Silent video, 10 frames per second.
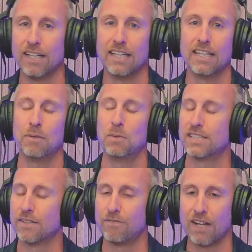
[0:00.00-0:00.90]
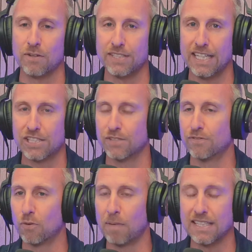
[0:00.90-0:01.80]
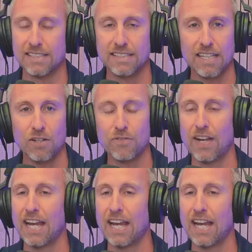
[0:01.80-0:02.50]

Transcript: it, it was the foundation for myself